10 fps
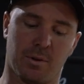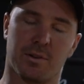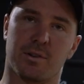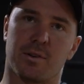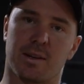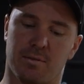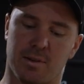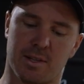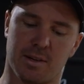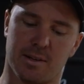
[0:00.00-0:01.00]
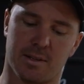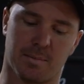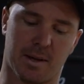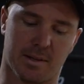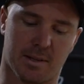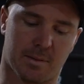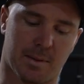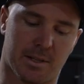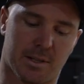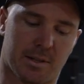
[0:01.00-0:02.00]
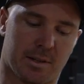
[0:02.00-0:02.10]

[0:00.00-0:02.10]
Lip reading: doing if you're serious about your suspension.